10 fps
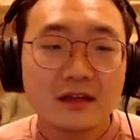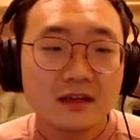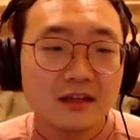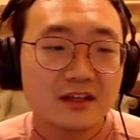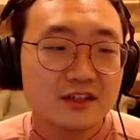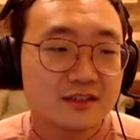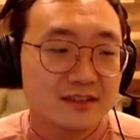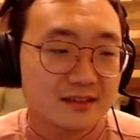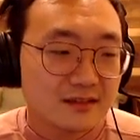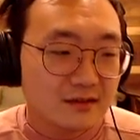He should
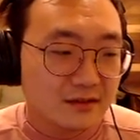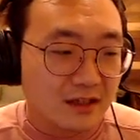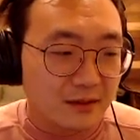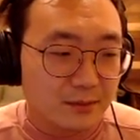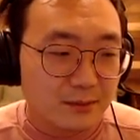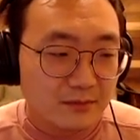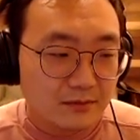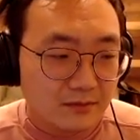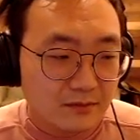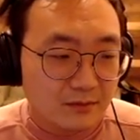still not
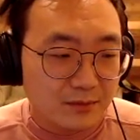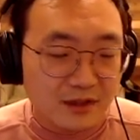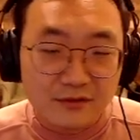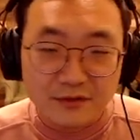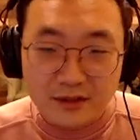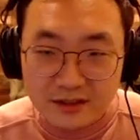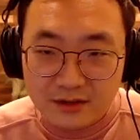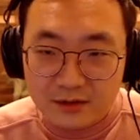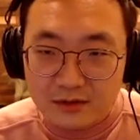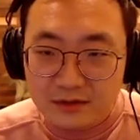be
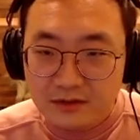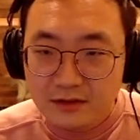ridiculed